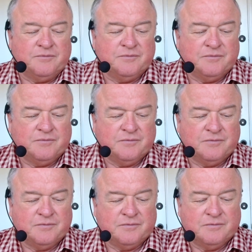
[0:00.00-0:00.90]

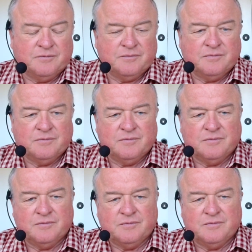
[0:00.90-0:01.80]

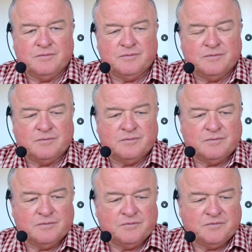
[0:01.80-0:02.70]

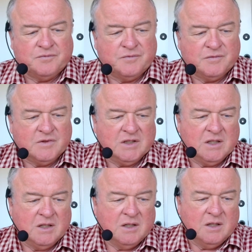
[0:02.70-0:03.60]

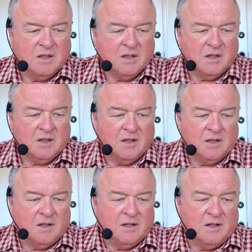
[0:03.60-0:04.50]

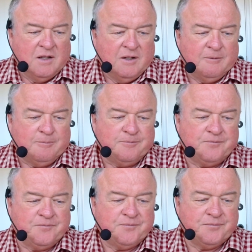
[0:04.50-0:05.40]

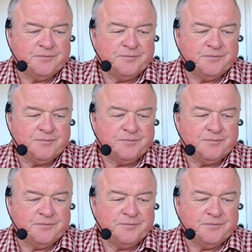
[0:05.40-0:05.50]
Nobody speaks.